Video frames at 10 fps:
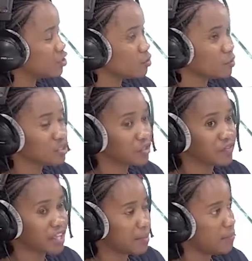you know, most
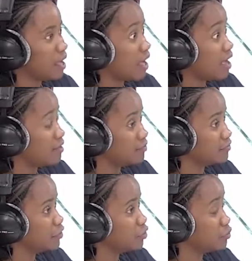of them
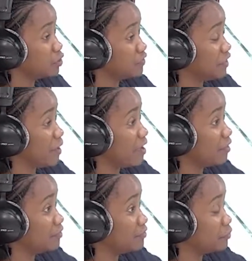have
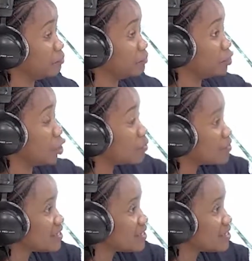jobs.